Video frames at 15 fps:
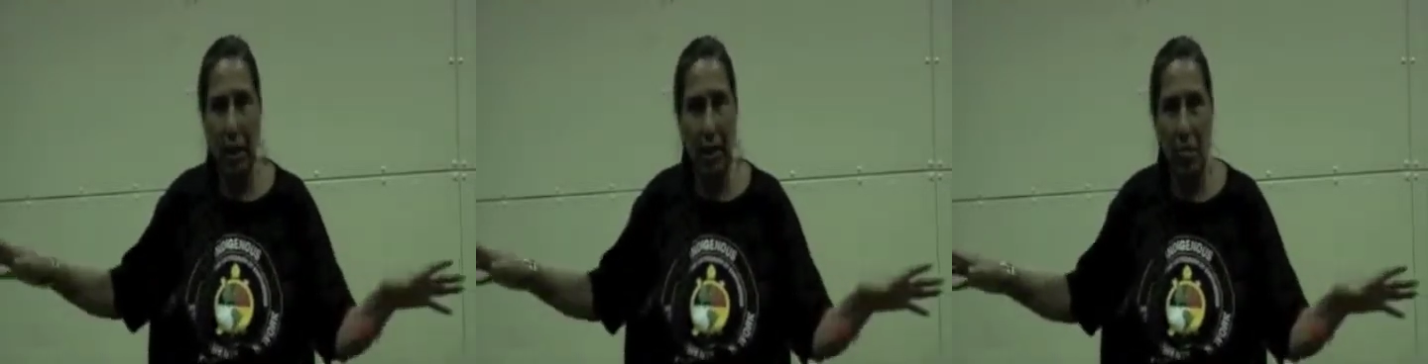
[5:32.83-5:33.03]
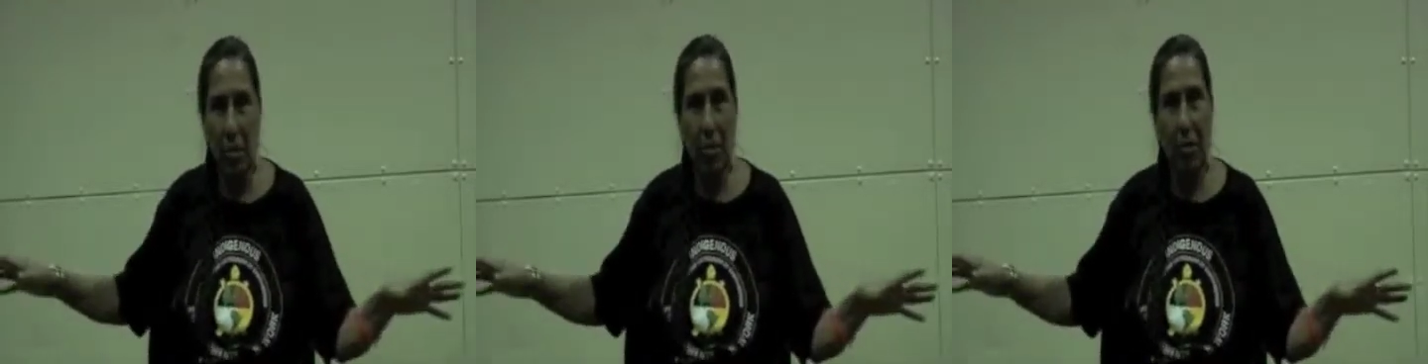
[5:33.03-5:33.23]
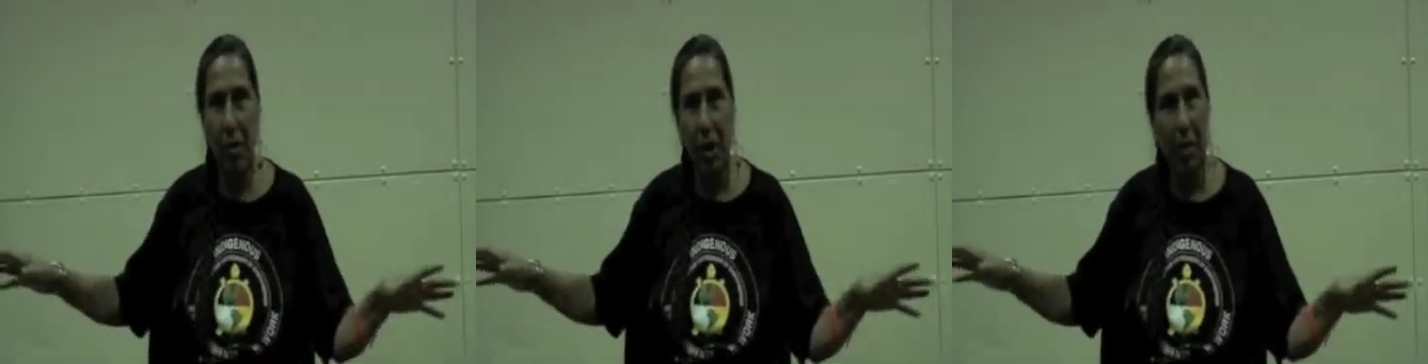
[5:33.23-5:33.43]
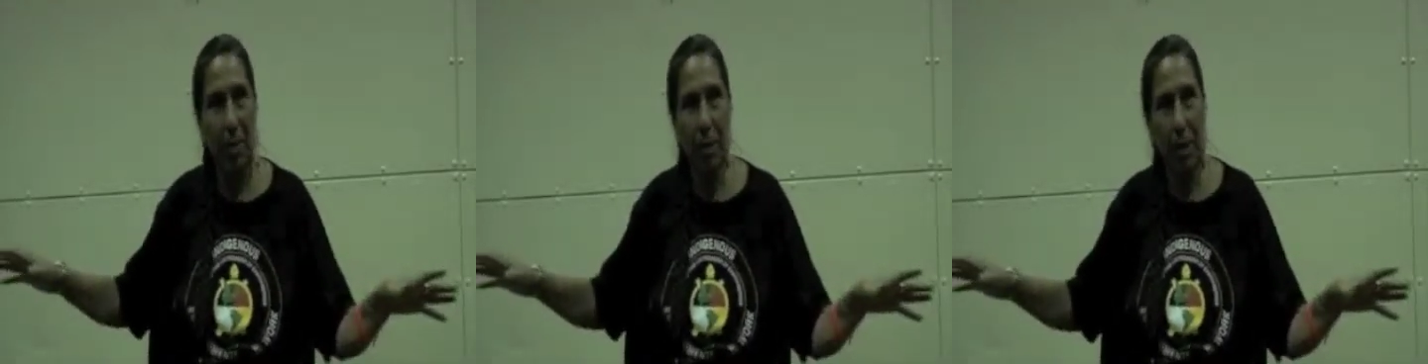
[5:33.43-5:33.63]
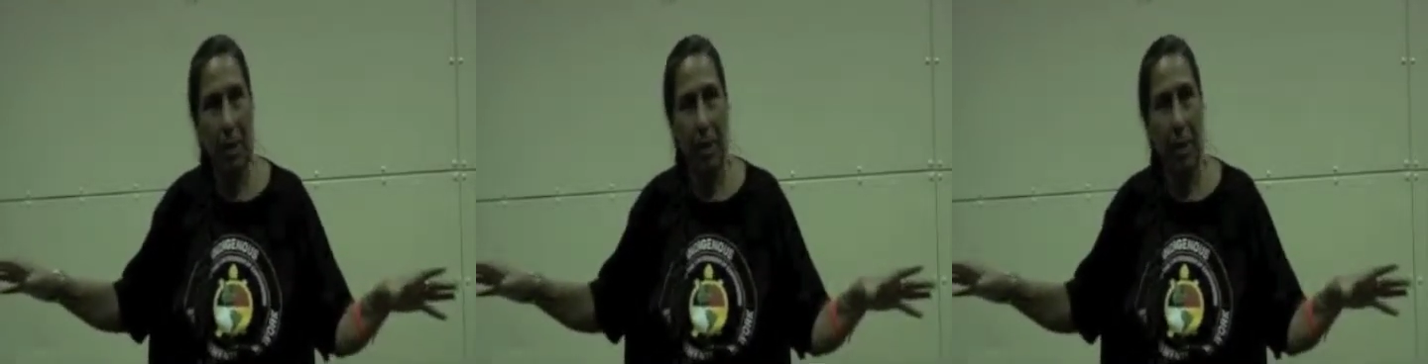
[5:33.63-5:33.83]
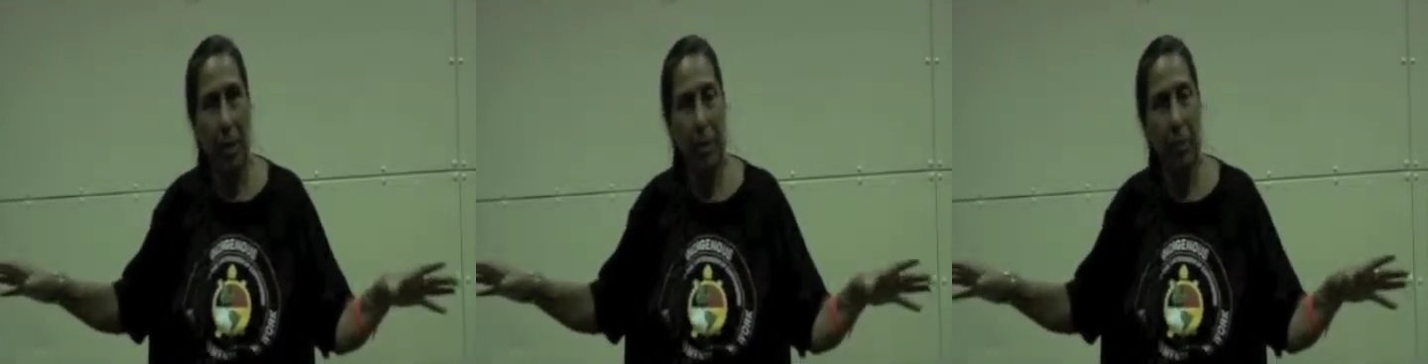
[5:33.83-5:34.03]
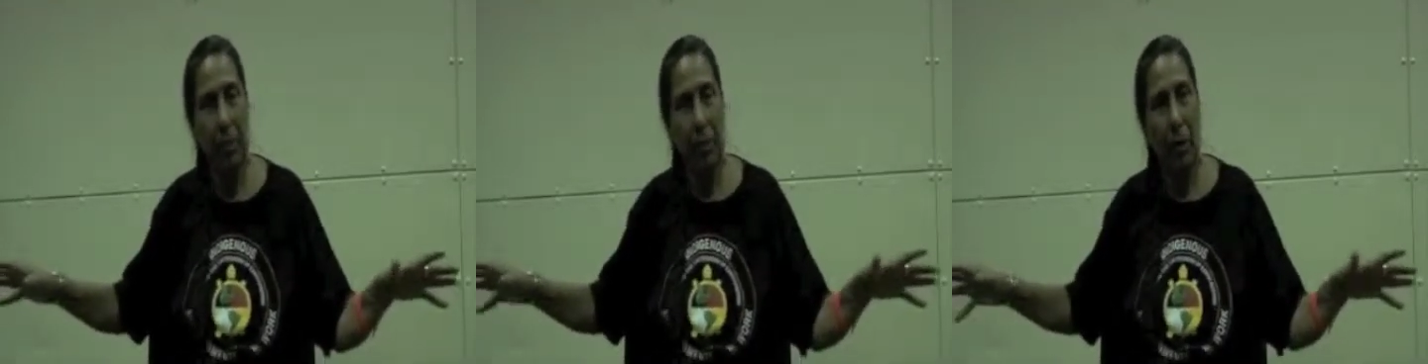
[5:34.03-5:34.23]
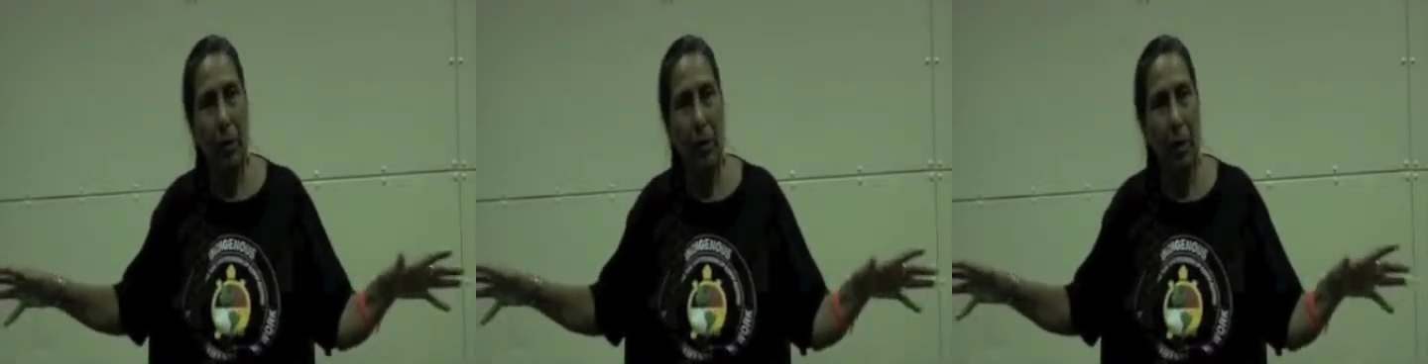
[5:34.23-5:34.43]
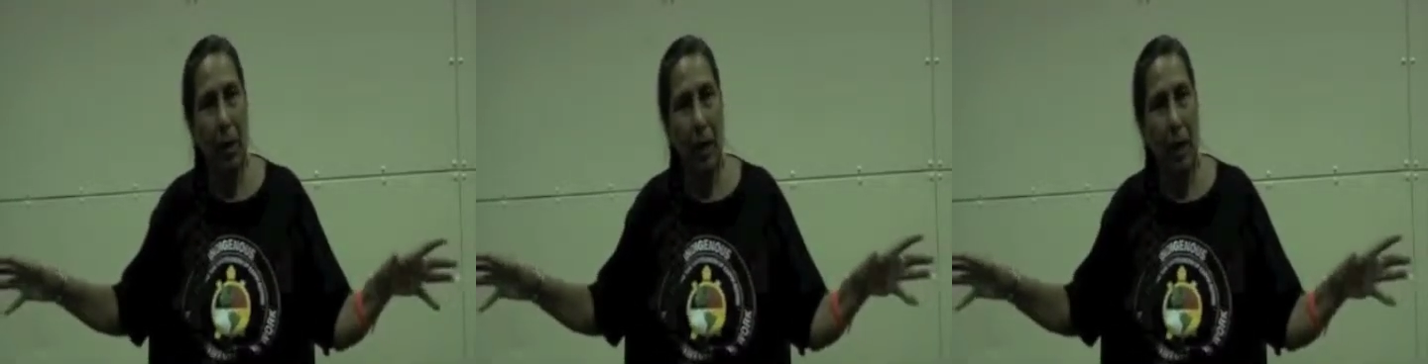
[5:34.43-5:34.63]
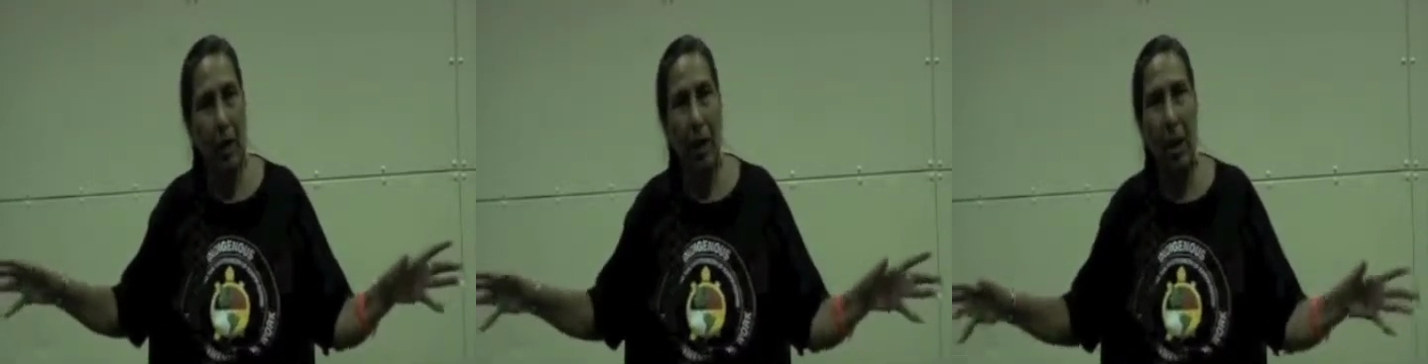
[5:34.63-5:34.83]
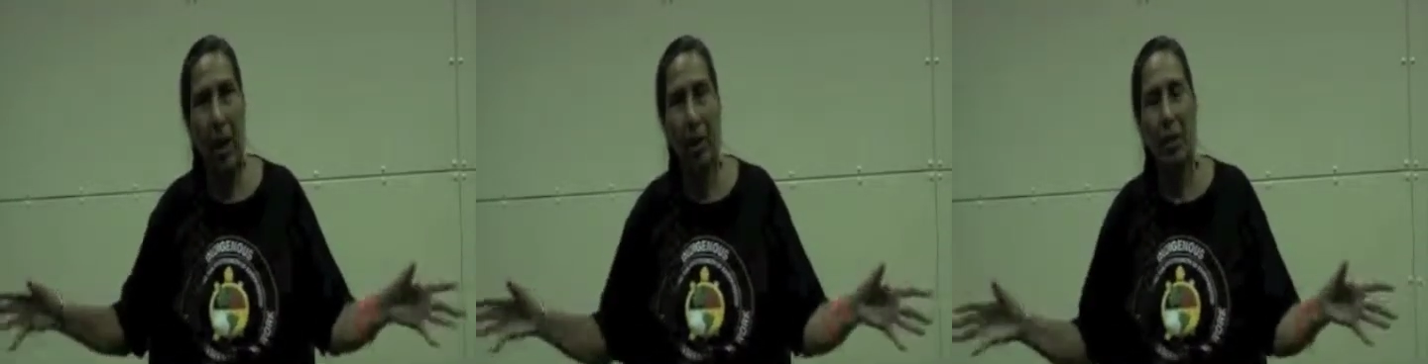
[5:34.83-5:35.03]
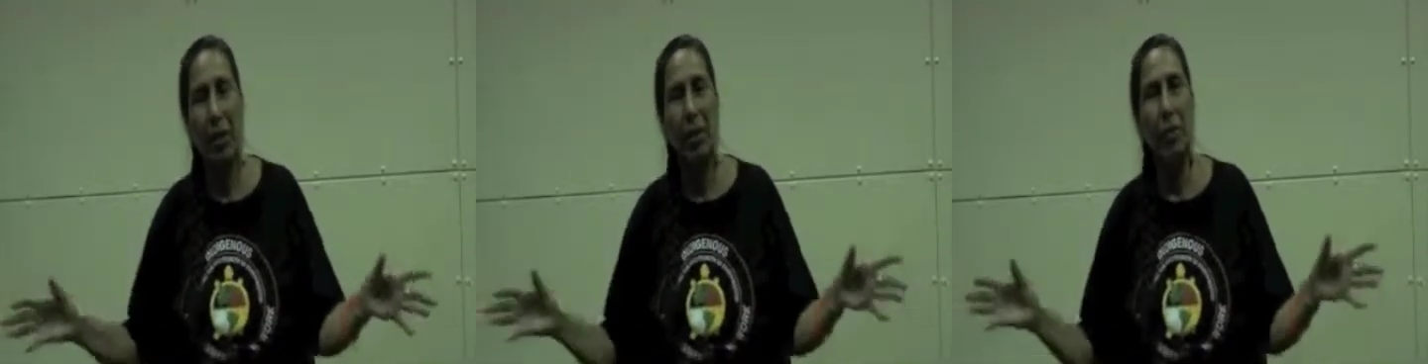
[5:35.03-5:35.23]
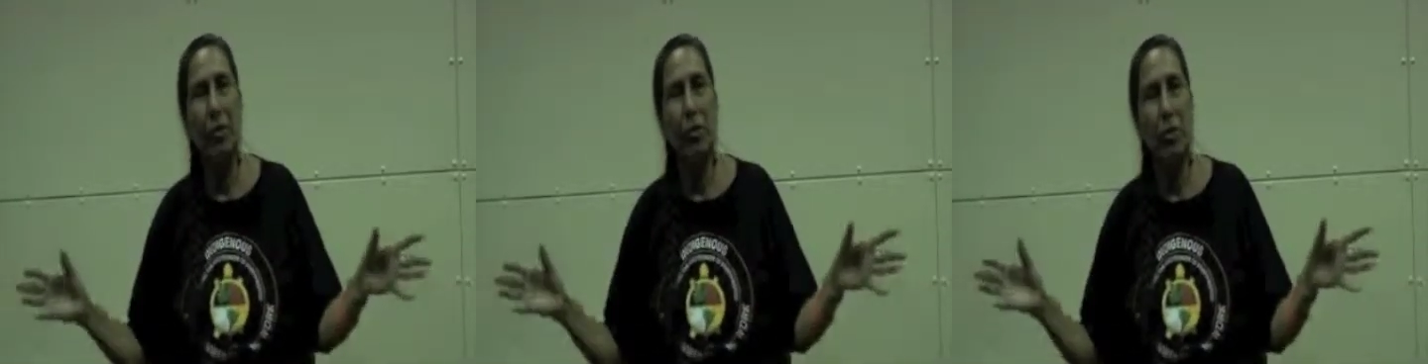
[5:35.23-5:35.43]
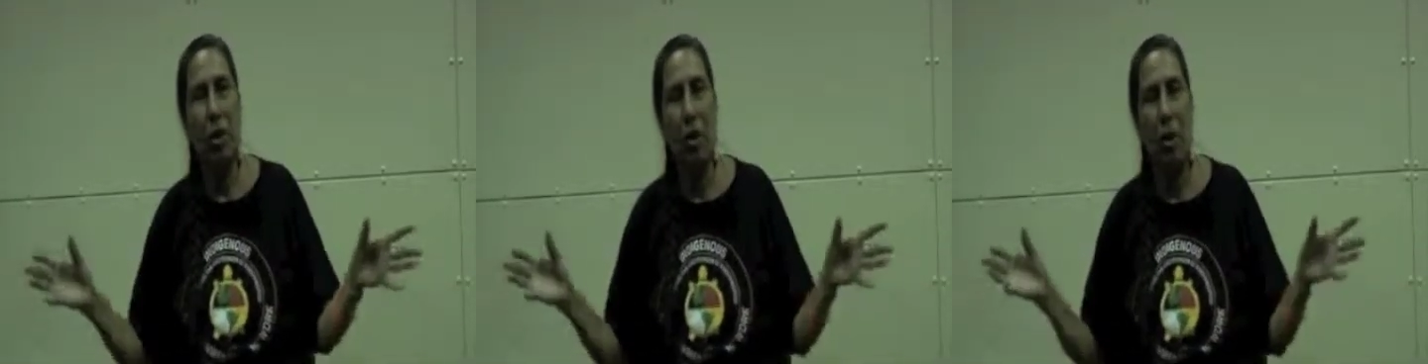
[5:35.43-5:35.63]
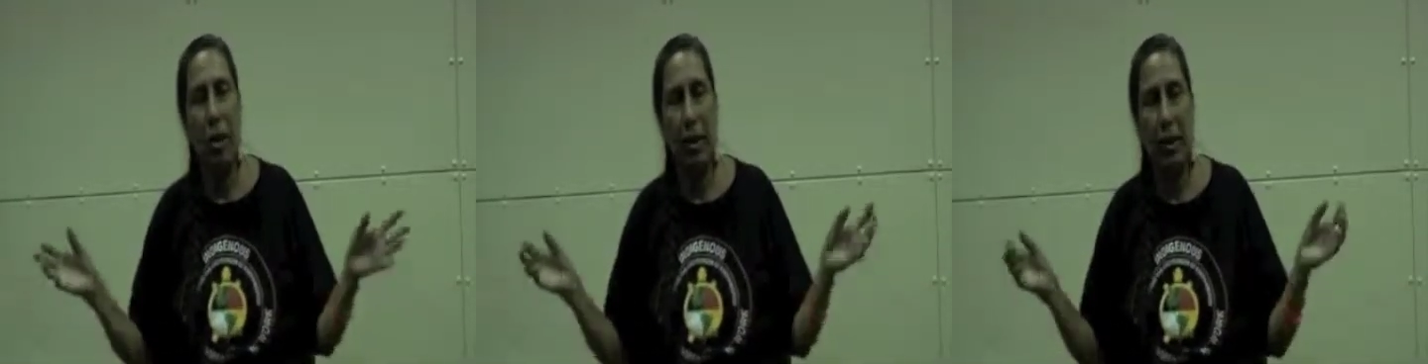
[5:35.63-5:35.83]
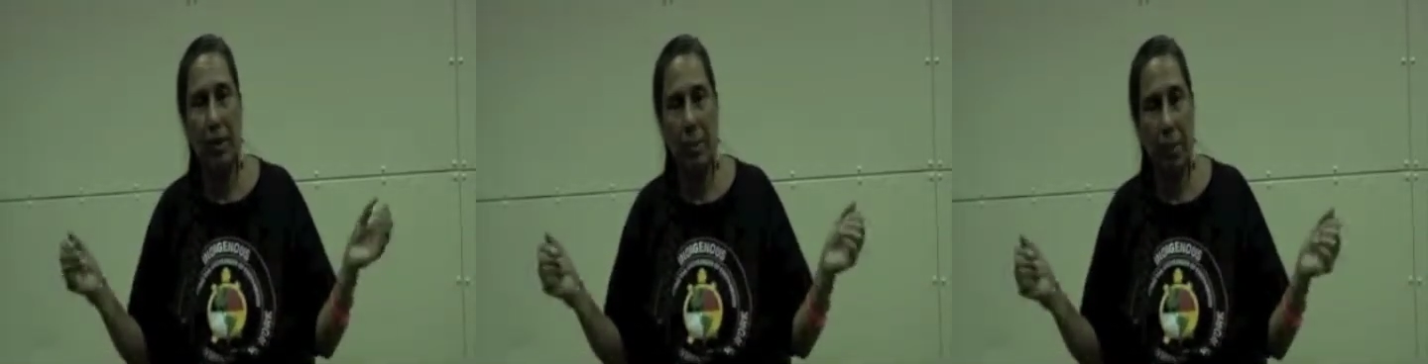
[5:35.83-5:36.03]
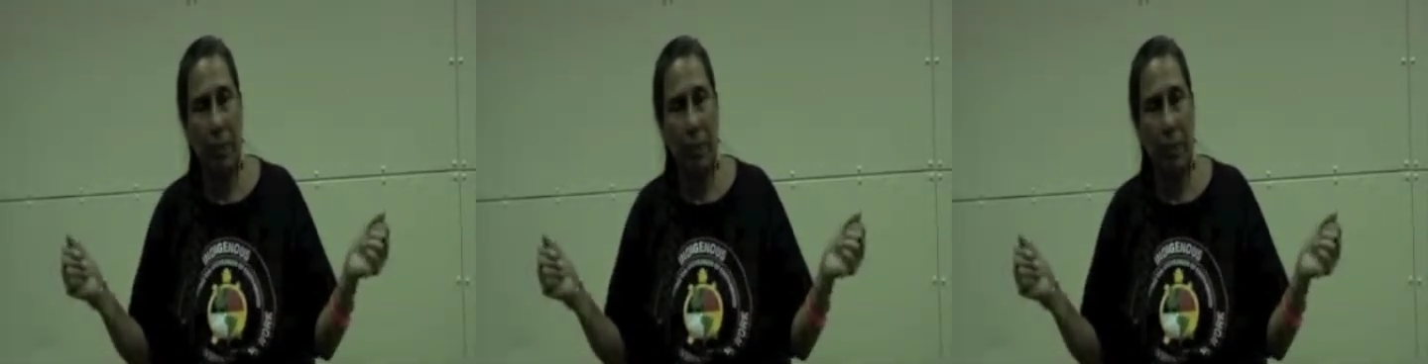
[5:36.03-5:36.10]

every family there. We got a lawsuit going.